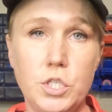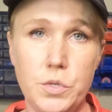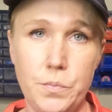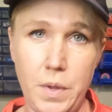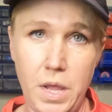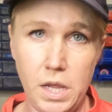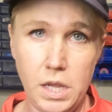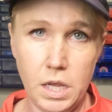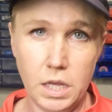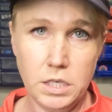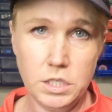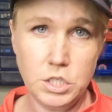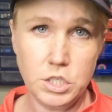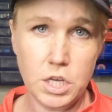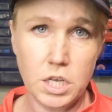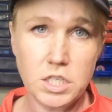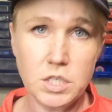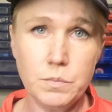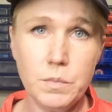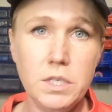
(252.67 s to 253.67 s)
To make an
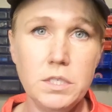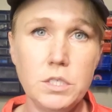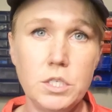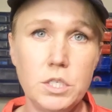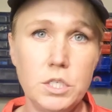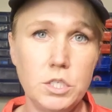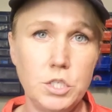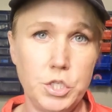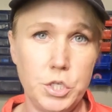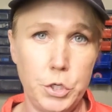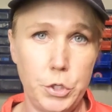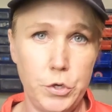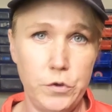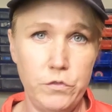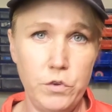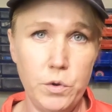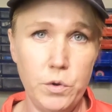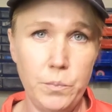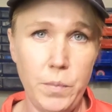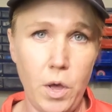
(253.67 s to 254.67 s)
adjustment to the tune
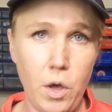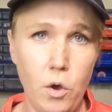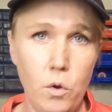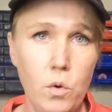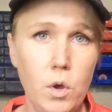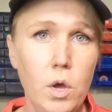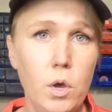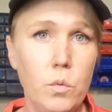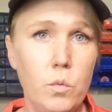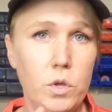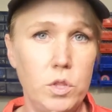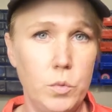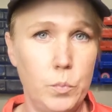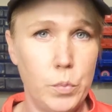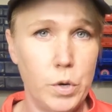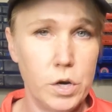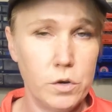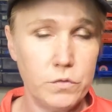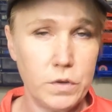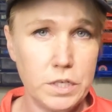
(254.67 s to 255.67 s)
of your bow with the
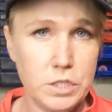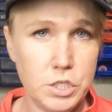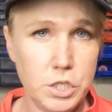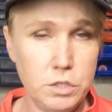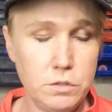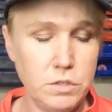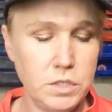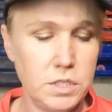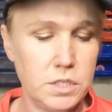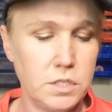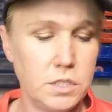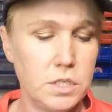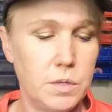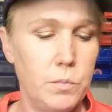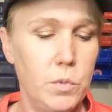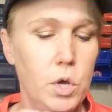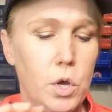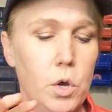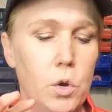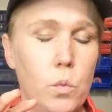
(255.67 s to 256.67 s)
perfect tune
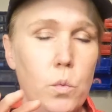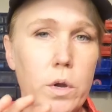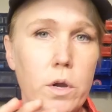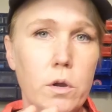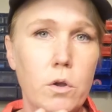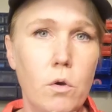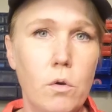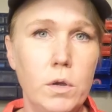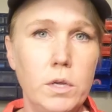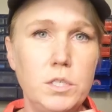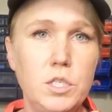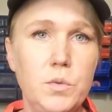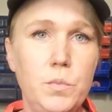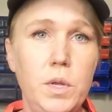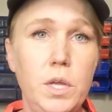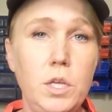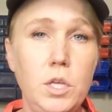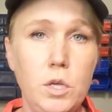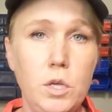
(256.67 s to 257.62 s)
system, we're going to be